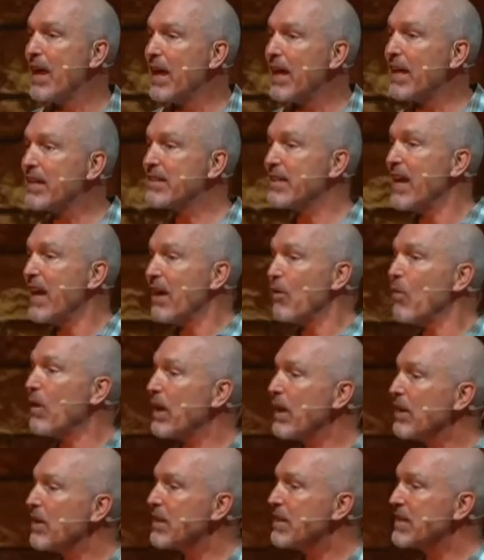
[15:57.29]
It's one
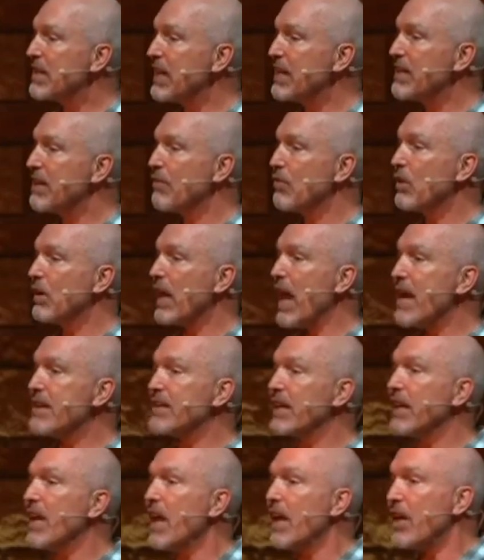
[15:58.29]
of those things of
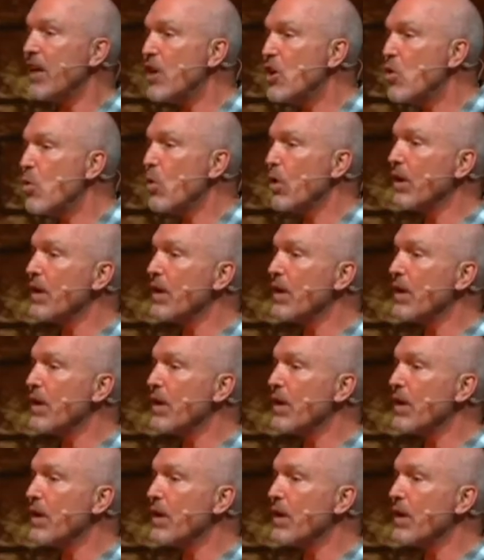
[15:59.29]
realizing you will